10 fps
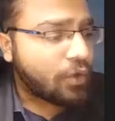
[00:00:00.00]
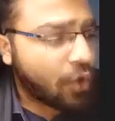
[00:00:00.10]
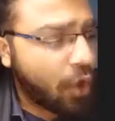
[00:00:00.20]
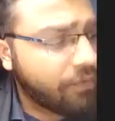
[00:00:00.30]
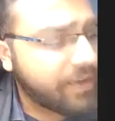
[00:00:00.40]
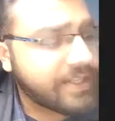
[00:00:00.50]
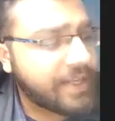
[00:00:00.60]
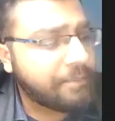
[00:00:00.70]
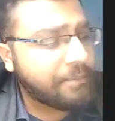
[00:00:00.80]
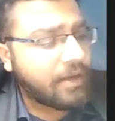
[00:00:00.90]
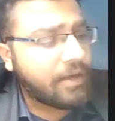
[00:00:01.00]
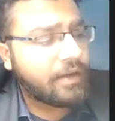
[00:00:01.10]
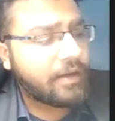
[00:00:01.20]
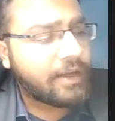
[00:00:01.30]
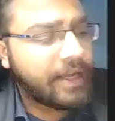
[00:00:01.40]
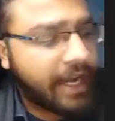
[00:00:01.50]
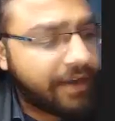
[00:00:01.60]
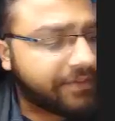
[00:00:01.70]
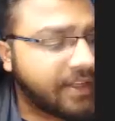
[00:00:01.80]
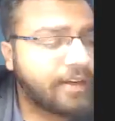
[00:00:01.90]
obviously,
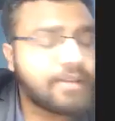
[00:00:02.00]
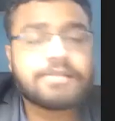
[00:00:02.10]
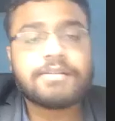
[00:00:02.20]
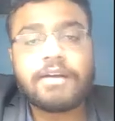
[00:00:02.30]
if there is